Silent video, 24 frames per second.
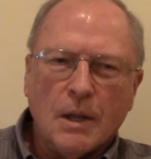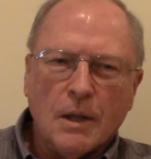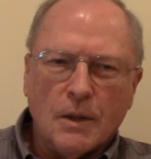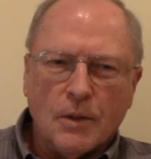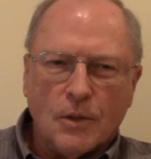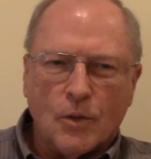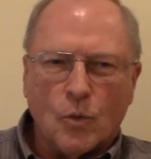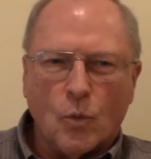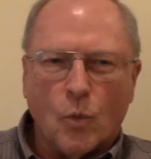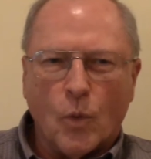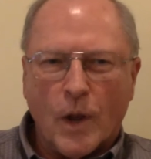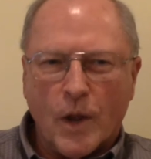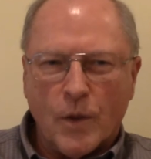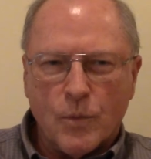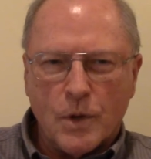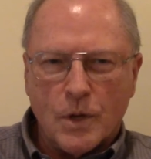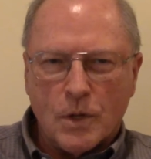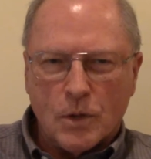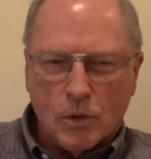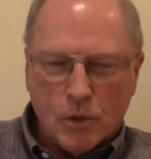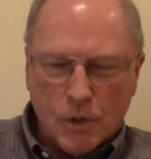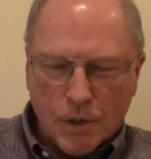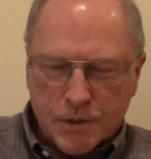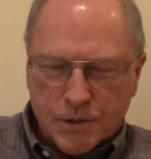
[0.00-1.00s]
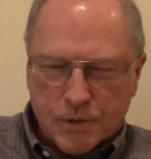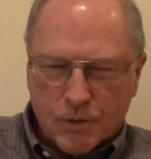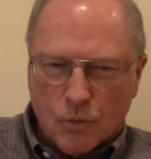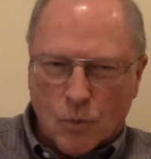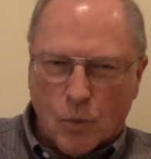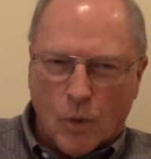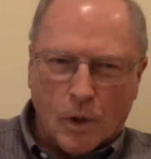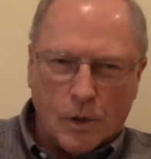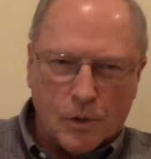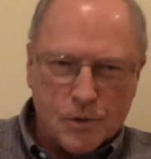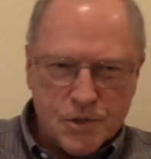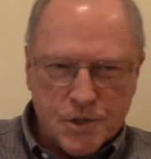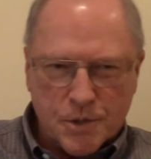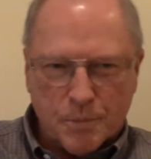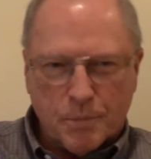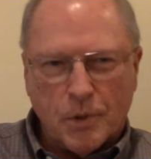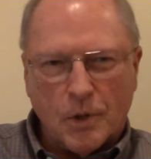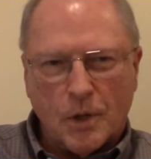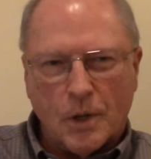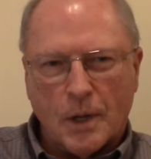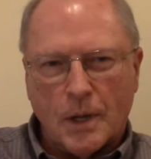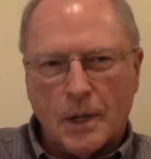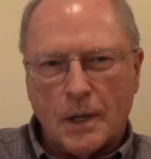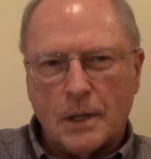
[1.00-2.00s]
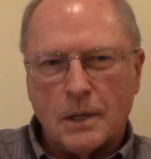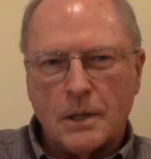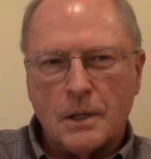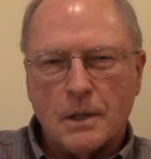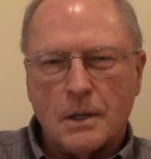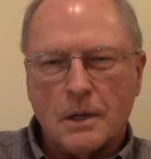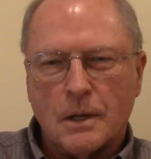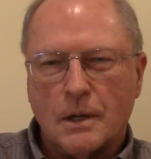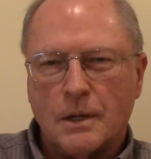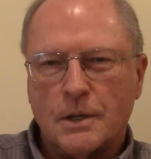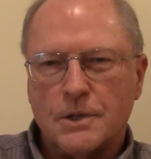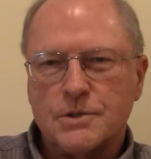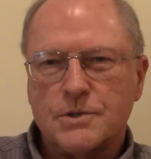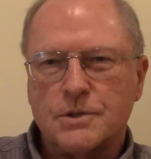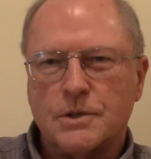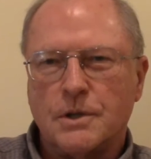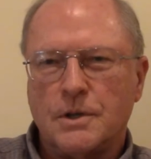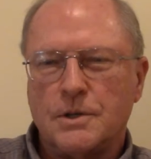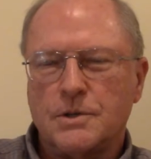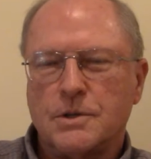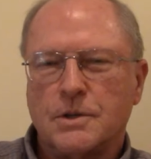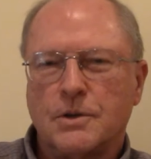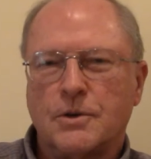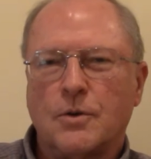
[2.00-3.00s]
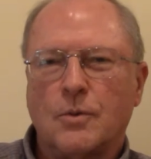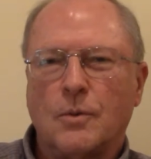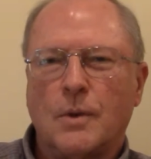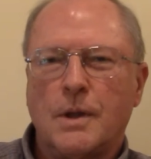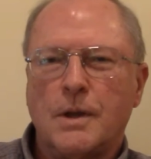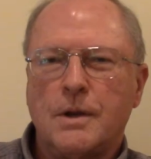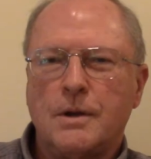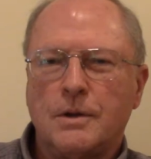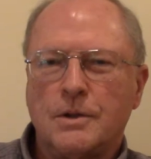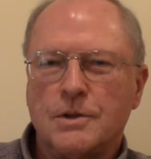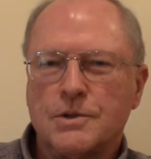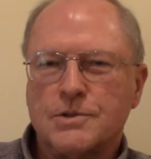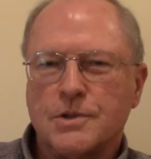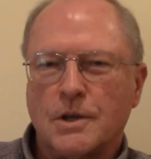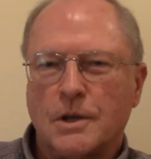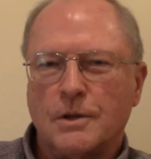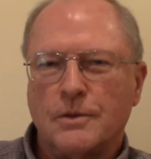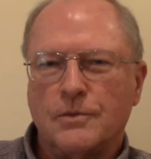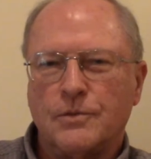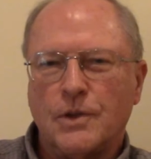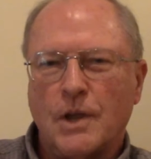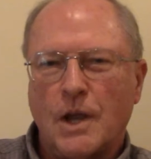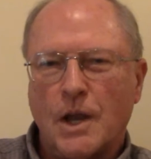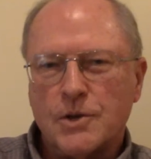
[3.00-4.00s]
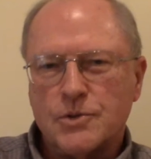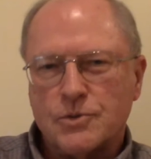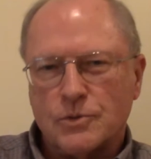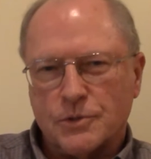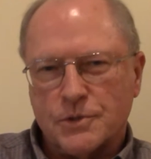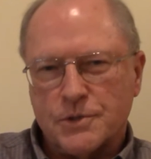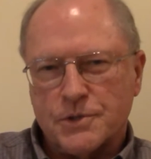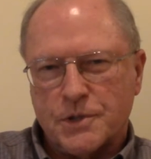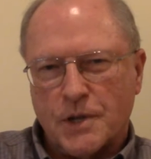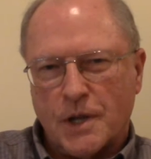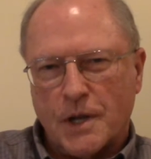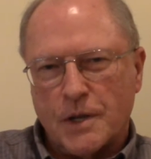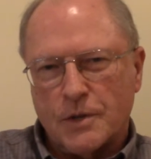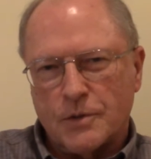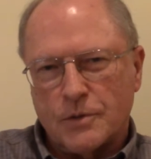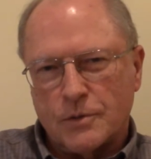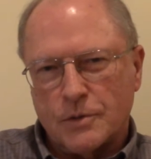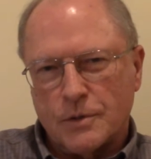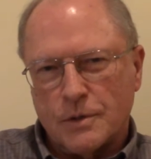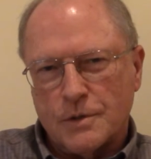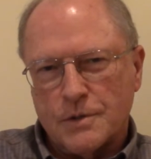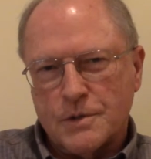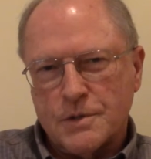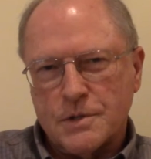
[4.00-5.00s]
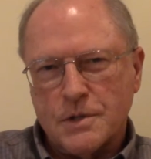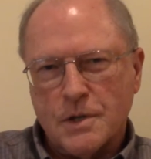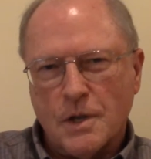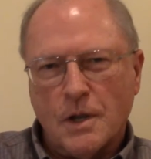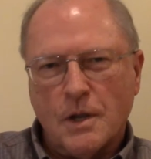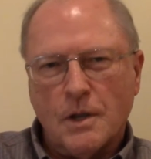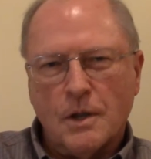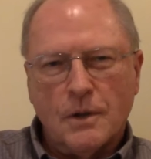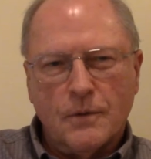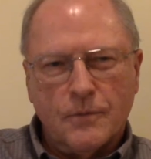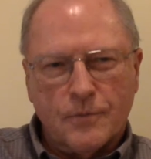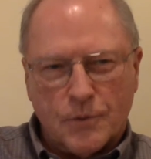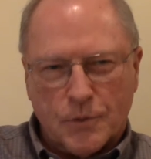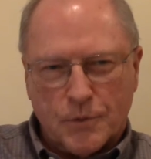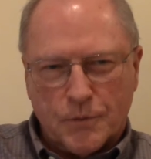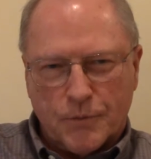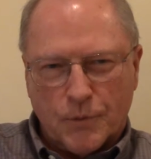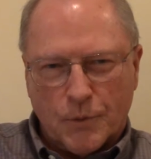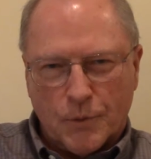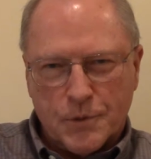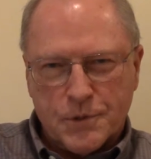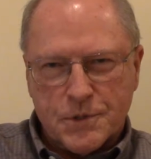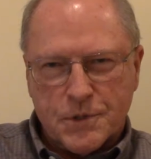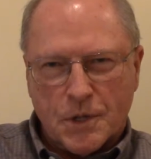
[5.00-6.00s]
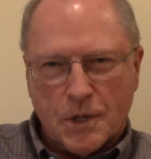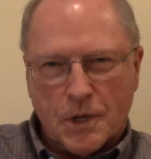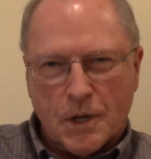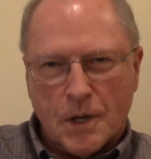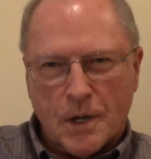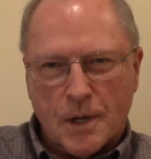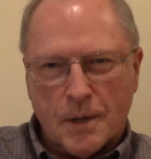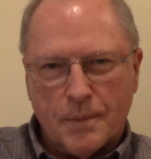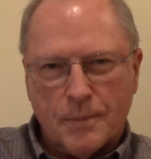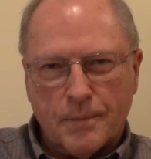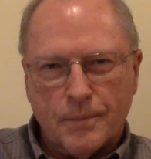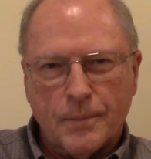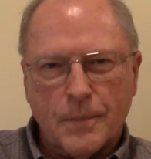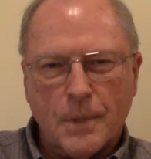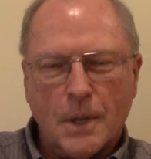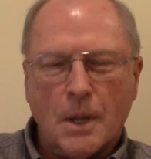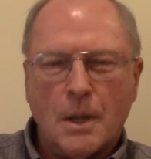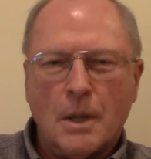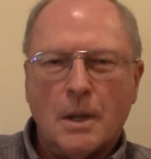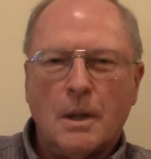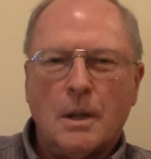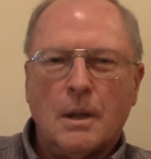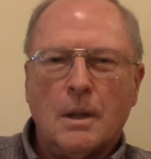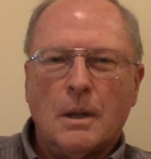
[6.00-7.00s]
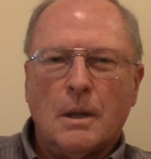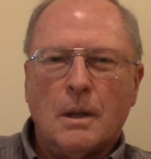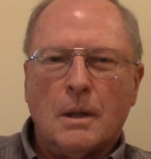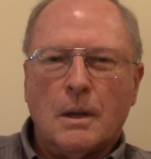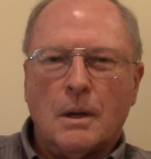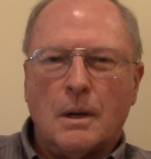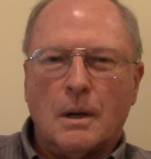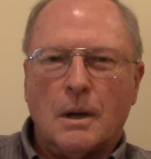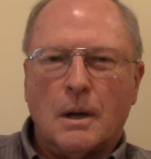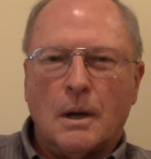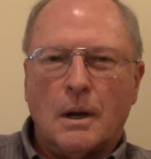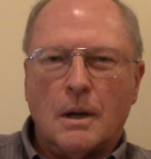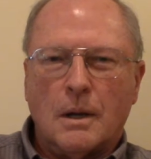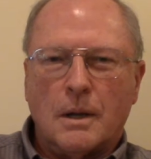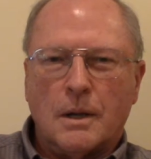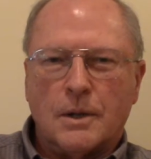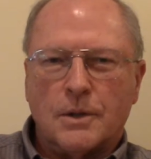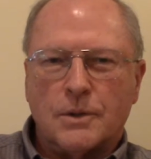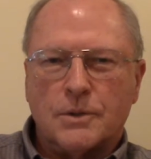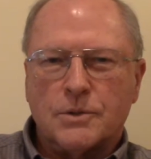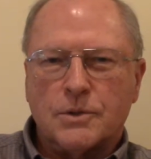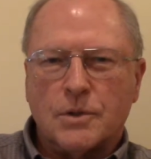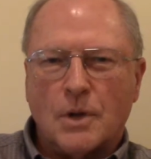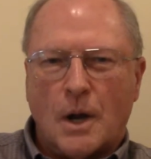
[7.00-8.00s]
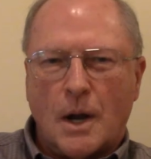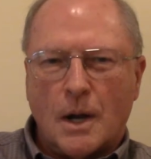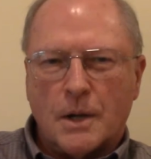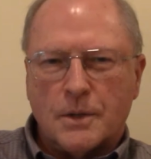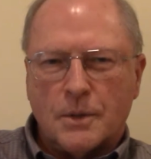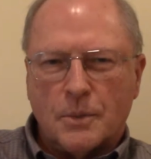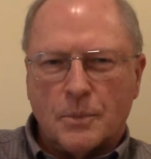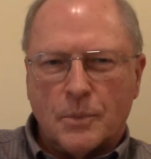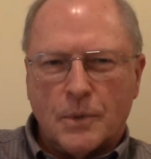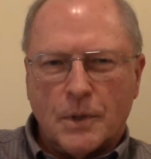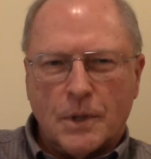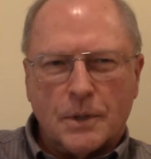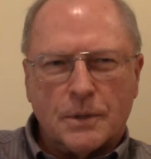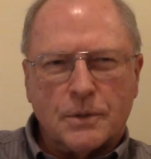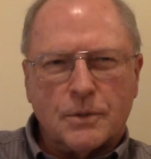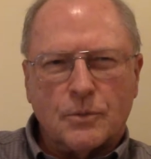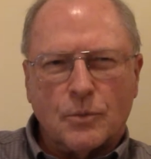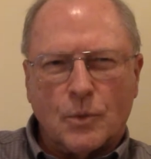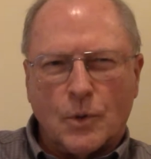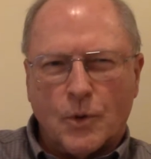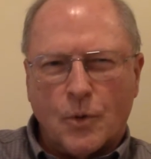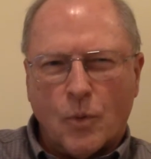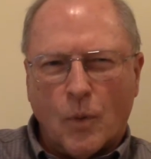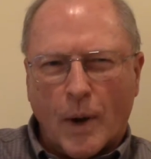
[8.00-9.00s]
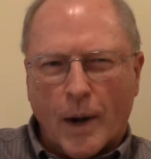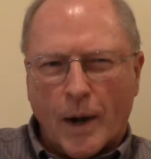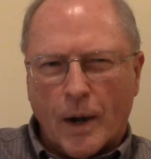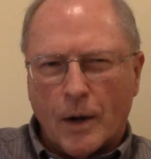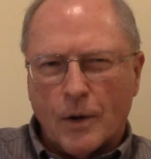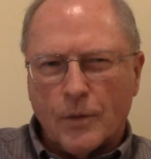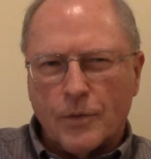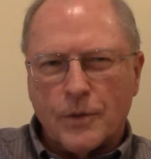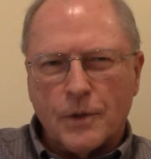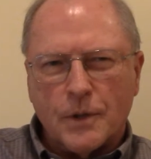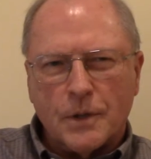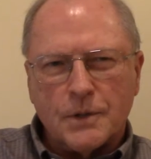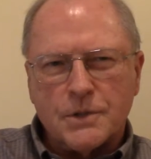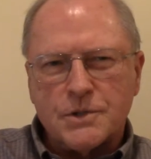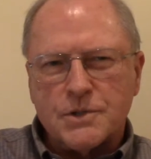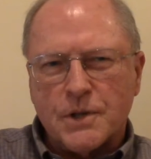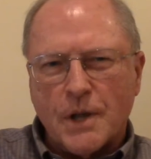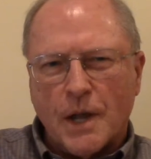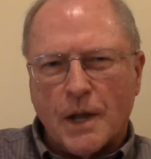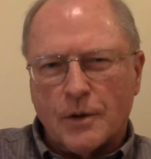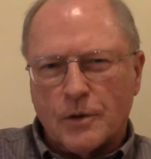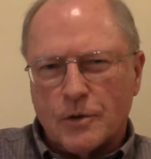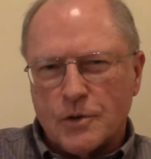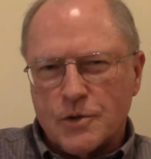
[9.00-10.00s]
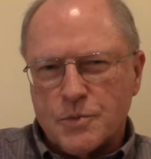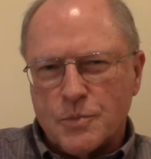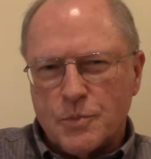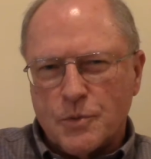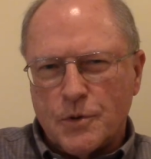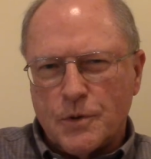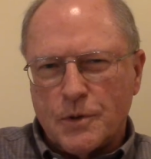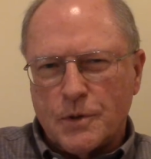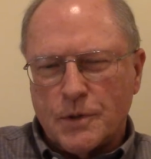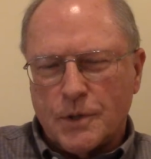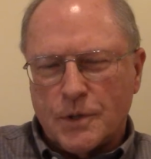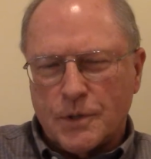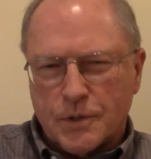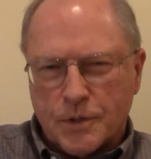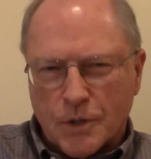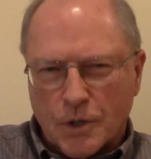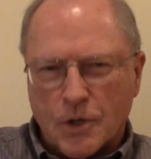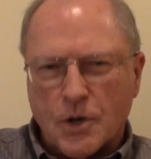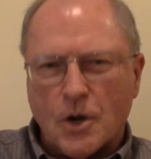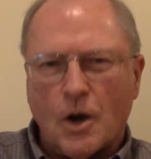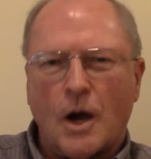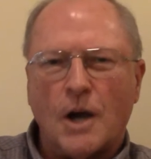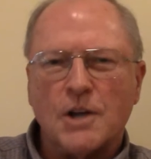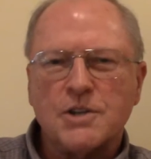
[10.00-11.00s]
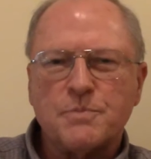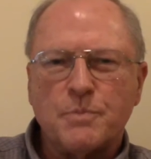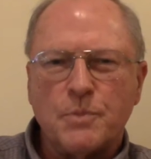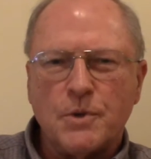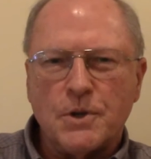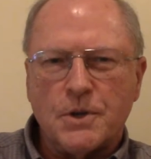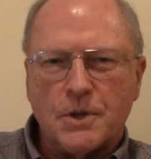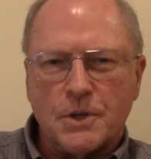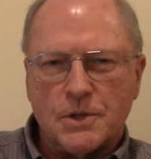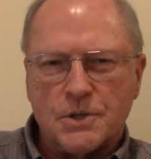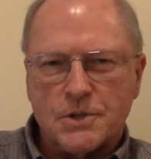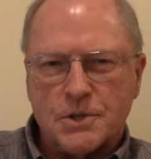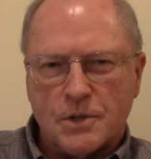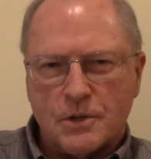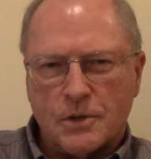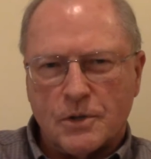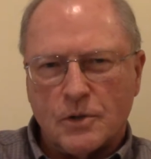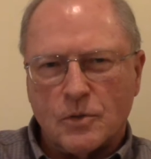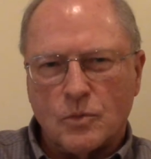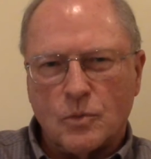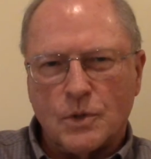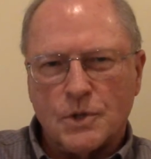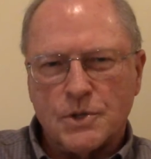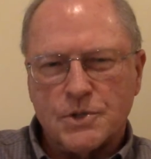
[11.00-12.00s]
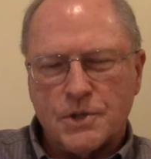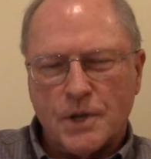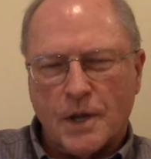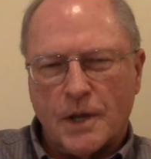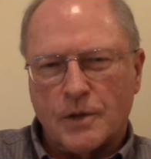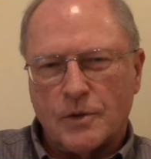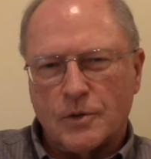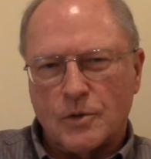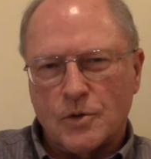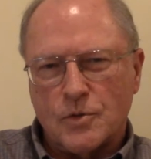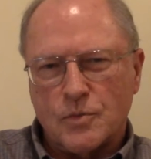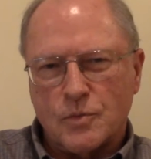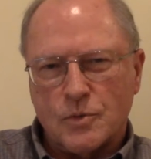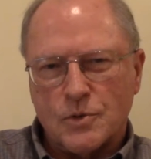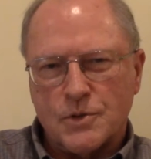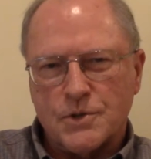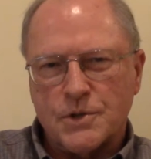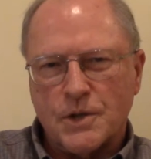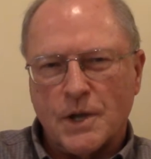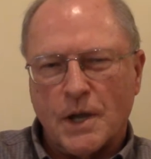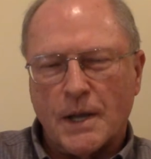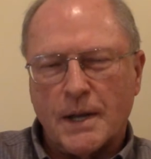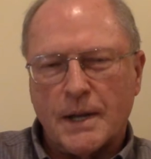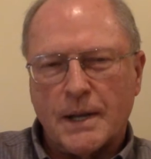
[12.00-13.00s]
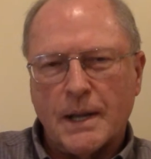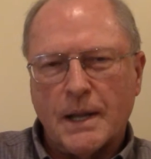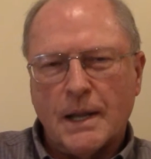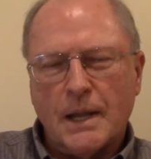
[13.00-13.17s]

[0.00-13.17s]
the way we looked at water supply in the United States. It created a set of national standards for the first time. It required that that the cost be considered when standards were set.